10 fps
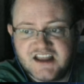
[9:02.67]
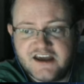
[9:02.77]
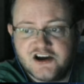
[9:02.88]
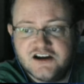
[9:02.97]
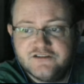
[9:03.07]

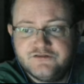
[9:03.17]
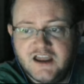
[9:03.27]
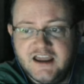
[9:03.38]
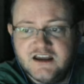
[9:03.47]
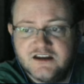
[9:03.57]
that off,
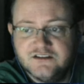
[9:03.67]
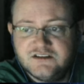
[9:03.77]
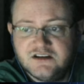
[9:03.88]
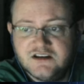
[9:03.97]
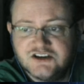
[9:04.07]

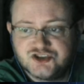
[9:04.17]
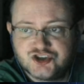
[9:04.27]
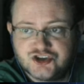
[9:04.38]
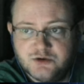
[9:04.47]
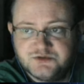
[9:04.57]
and it
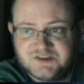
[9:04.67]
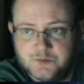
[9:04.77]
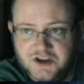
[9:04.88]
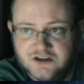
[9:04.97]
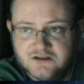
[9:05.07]
shows
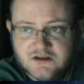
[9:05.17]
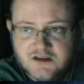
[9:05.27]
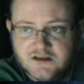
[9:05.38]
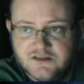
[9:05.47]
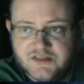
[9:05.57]
me
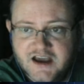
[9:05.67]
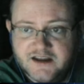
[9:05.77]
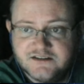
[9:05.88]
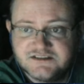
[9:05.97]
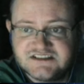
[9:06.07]

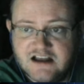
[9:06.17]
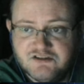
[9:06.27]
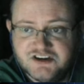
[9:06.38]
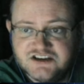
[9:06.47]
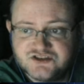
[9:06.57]
that
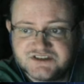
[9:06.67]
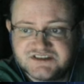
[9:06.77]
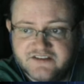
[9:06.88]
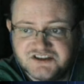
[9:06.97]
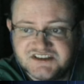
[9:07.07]
Solid Angel
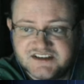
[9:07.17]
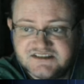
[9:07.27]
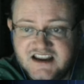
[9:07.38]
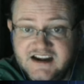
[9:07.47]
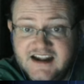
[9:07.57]

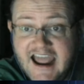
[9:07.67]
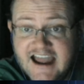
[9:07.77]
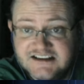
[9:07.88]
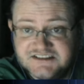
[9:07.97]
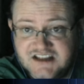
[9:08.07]
768
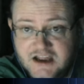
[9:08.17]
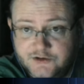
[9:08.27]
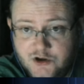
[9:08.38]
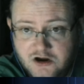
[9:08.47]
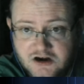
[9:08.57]
has
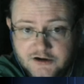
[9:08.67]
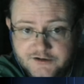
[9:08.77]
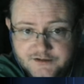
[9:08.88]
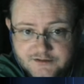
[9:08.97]
that card.